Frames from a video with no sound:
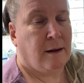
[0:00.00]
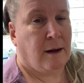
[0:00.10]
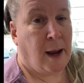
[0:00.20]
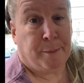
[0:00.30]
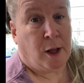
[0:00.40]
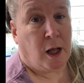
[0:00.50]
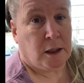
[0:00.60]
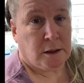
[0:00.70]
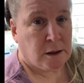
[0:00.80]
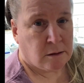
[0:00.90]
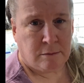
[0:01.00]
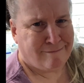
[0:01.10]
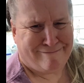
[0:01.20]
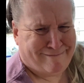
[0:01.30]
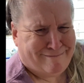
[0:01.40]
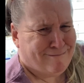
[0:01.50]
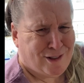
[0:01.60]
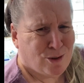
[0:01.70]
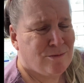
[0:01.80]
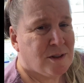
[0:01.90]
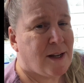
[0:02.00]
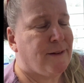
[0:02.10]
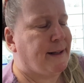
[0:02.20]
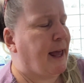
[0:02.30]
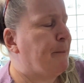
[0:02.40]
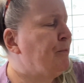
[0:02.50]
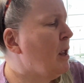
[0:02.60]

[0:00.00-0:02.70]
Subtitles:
I'm blonde. Stuff like that.